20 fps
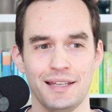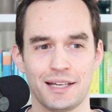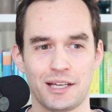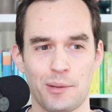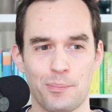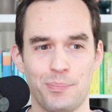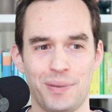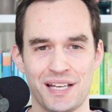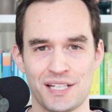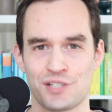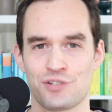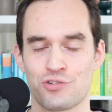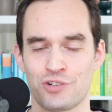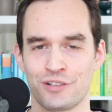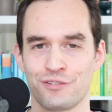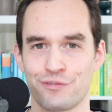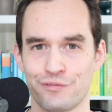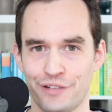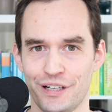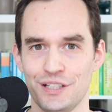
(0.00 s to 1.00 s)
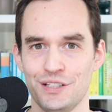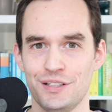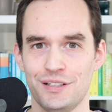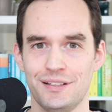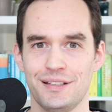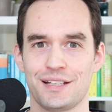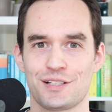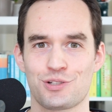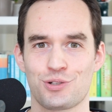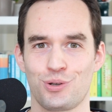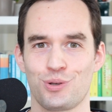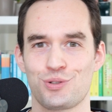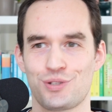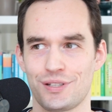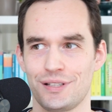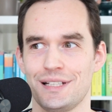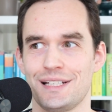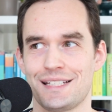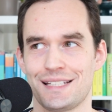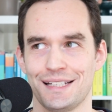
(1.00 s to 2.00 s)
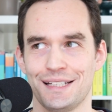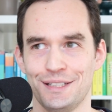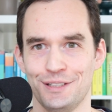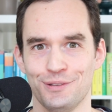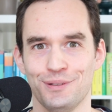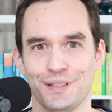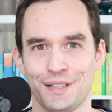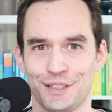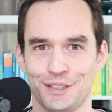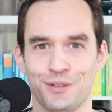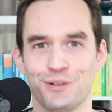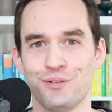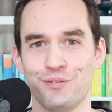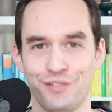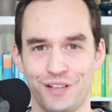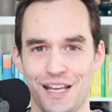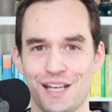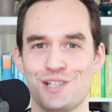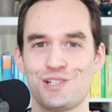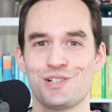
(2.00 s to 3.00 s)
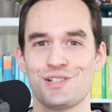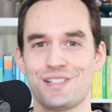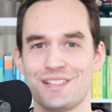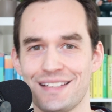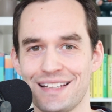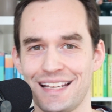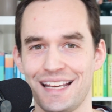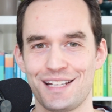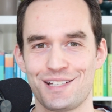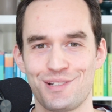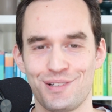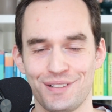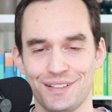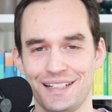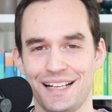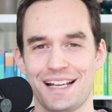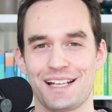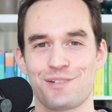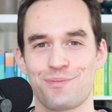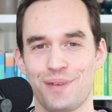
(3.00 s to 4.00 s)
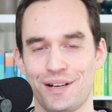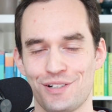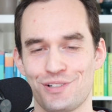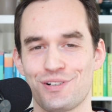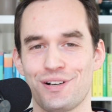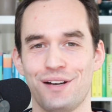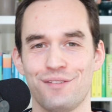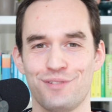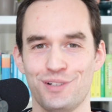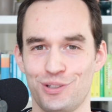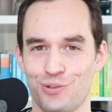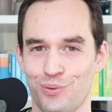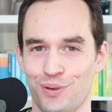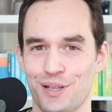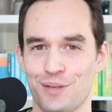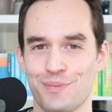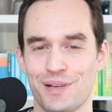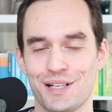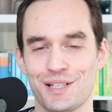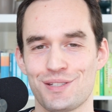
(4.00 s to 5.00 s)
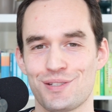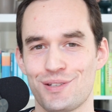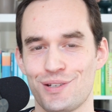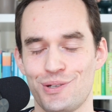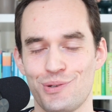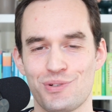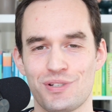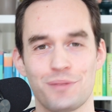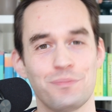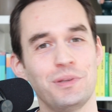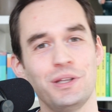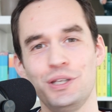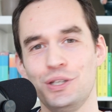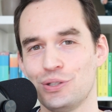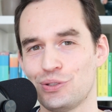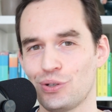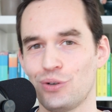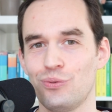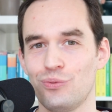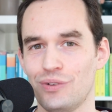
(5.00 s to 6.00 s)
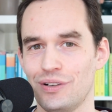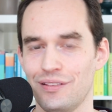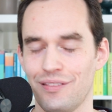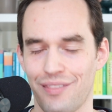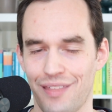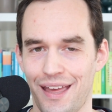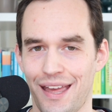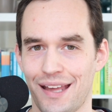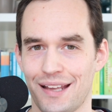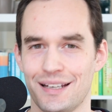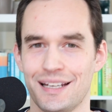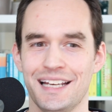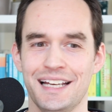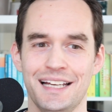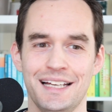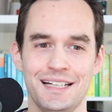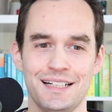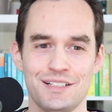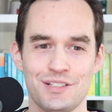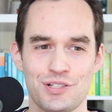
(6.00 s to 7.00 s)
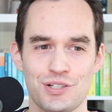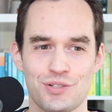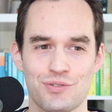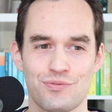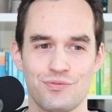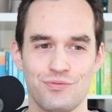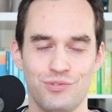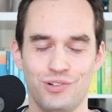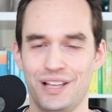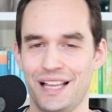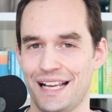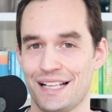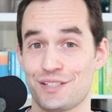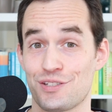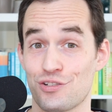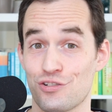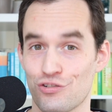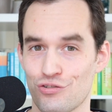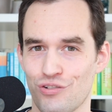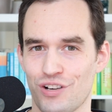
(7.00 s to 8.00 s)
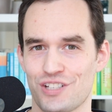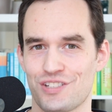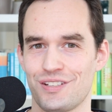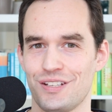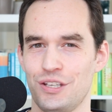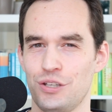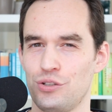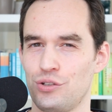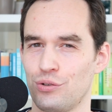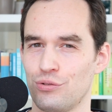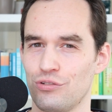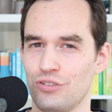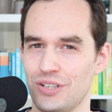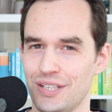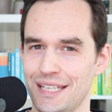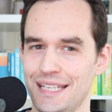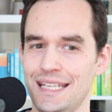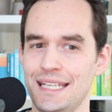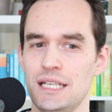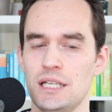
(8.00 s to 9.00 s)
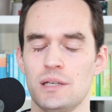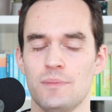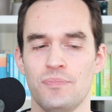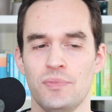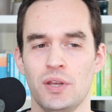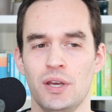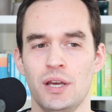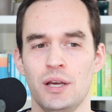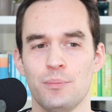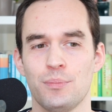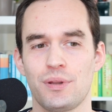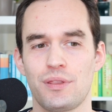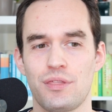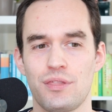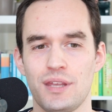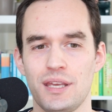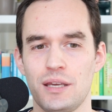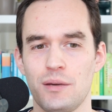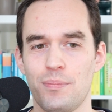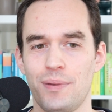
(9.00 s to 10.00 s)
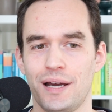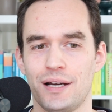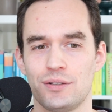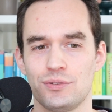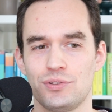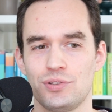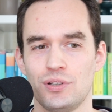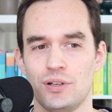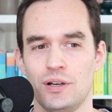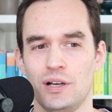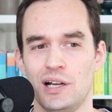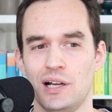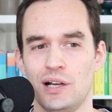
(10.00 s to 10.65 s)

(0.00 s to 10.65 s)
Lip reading: like a pestering friend that's constantly sending you like notifications in the case of your task manager every 20 minutes to do something. You don't want that. Just will add stress that you don't need. But think about